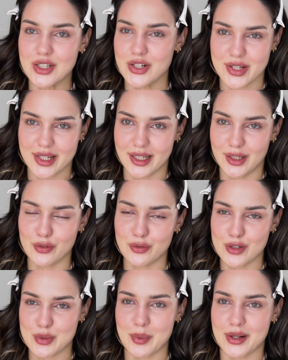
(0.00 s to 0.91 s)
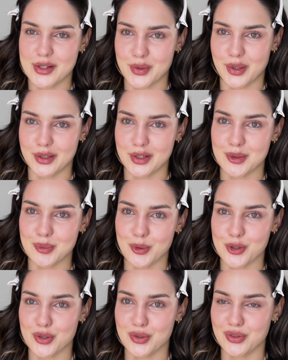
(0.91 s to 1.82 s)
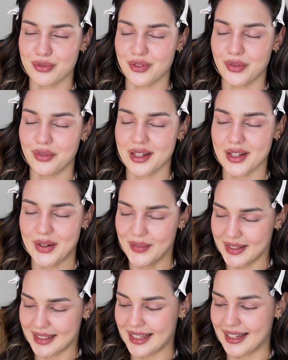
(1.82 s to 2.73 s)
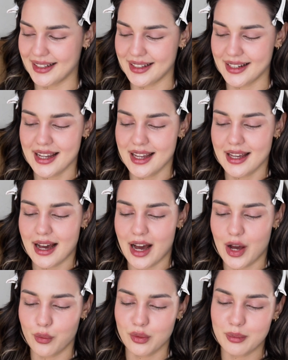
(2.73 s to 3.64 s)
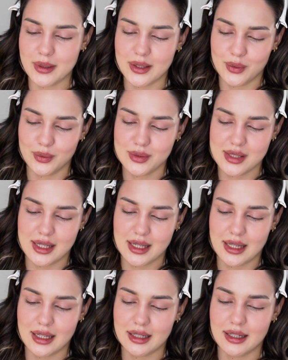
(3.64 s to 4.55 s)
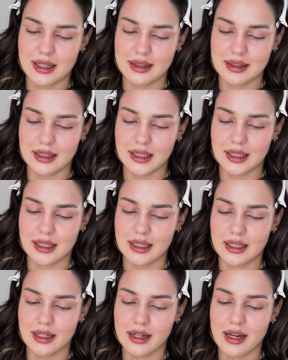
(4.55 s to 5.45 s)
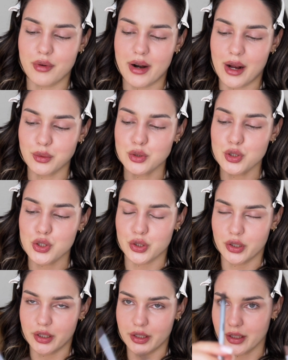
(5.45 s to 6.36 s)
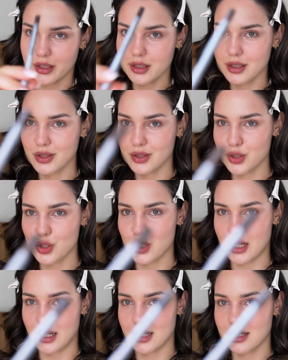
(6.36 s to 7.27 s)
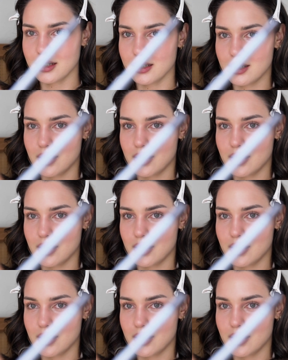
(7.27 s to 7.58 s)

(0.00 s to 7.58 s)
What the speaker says: Skin for sponsoring this portion of the video again. I will be using the Brown Sugar shade.